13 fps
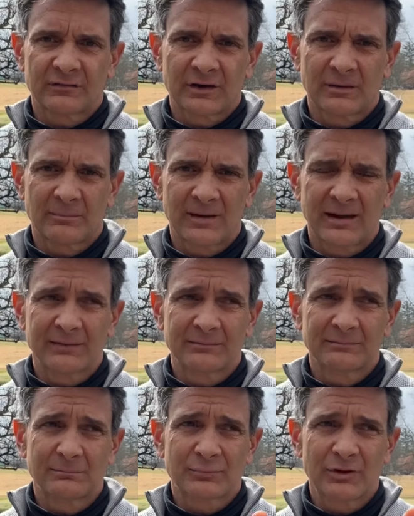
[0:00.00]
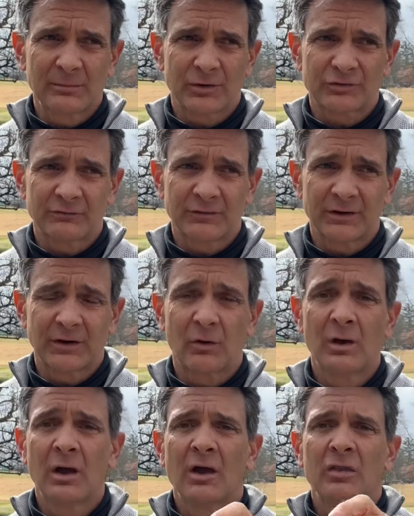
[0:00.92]
said in my pre-emergent
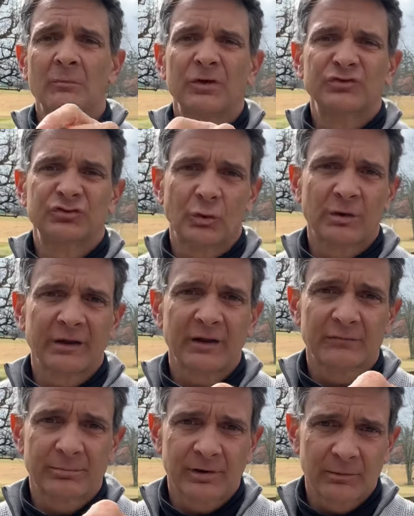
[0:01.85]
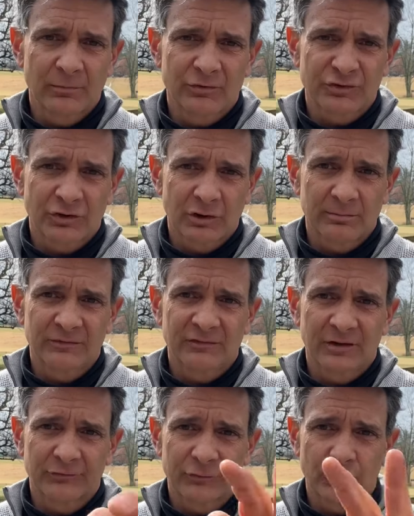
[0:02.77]
video, the majority of pre-emergent
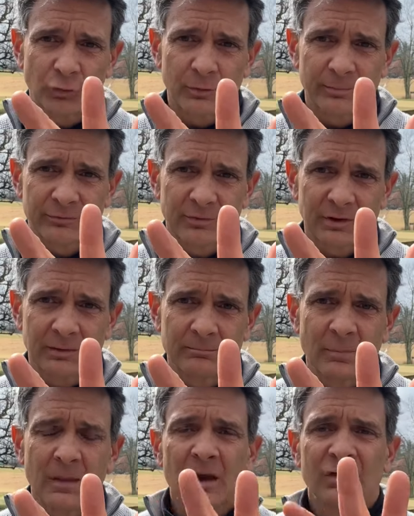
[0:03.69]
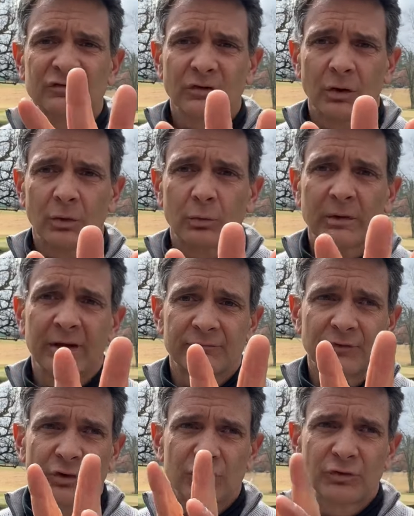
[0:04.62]
herbicides are group 3. So
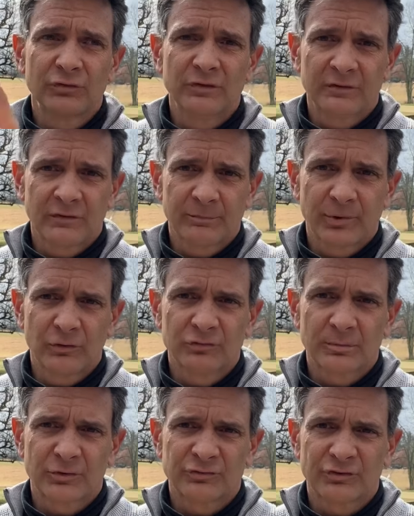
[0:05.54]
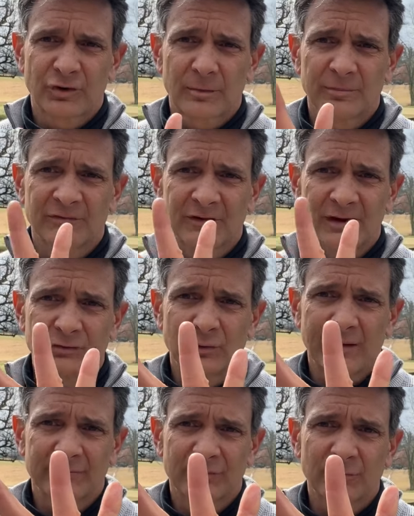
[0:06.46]
if you're using this post-emergent herbicide, you
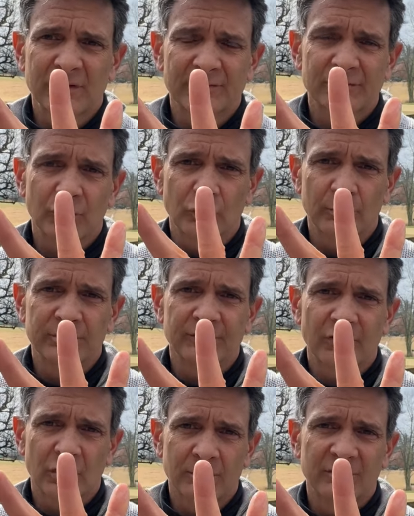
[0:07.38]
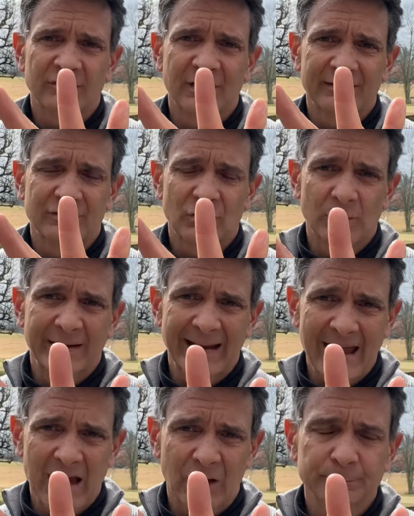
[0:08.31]
have three different groups of herbicides
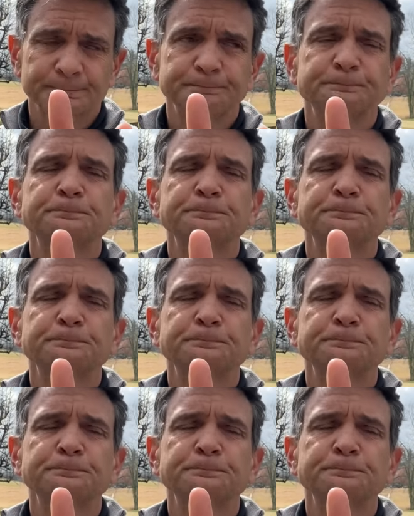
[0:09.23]
going out